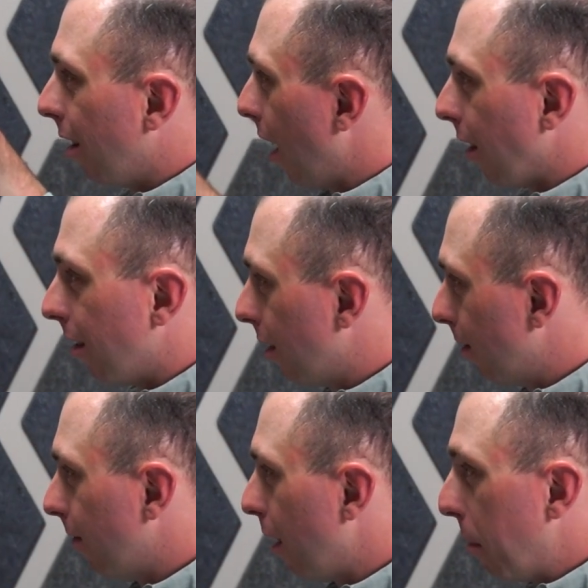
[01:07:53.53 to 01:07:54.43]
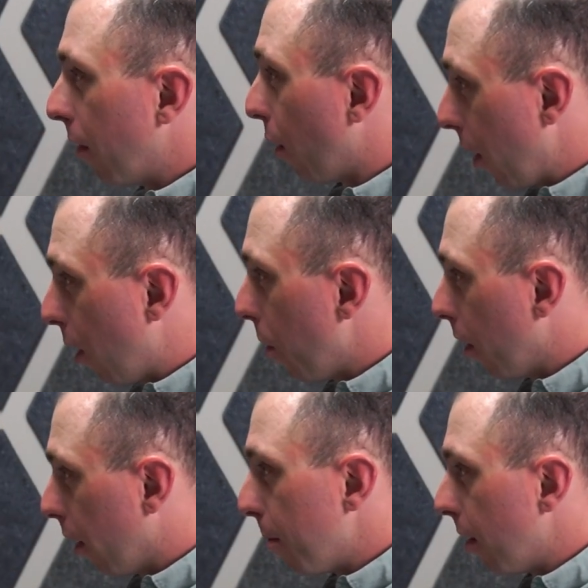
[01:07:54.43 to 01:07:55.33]
gets a bit of a
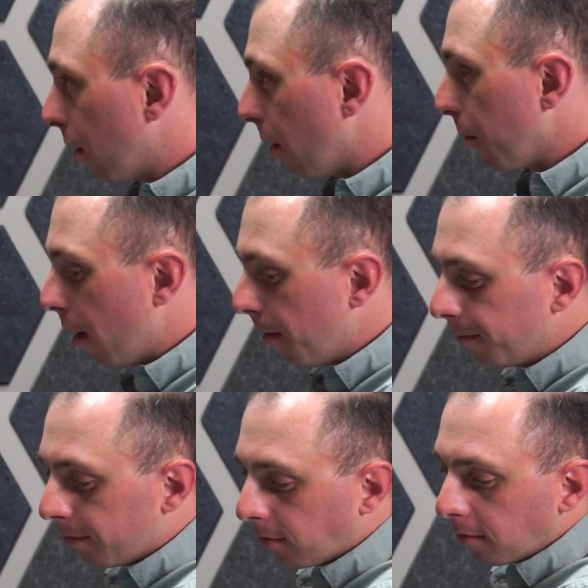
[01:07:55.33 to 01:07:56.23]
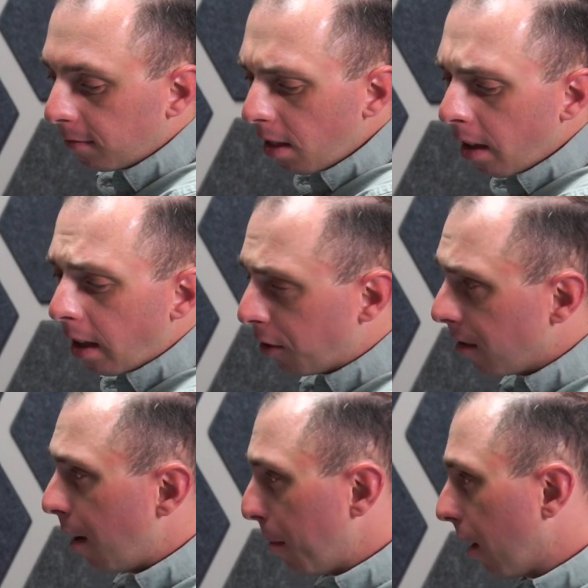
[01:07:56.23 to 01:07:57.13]
recoil in the midterm, right? That
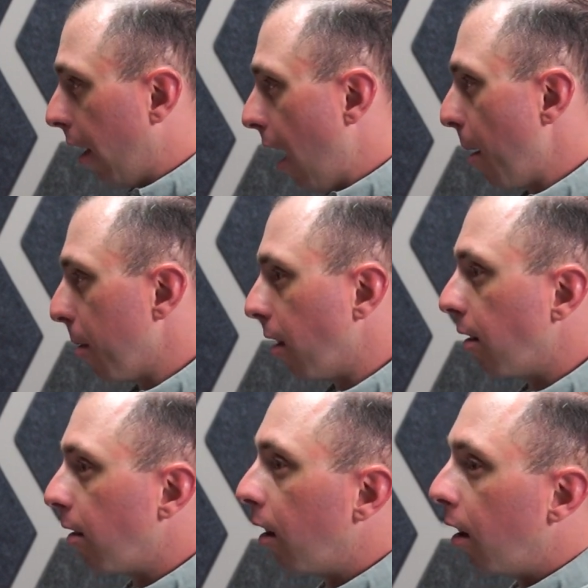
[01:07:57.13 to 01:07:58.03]
just typically happens.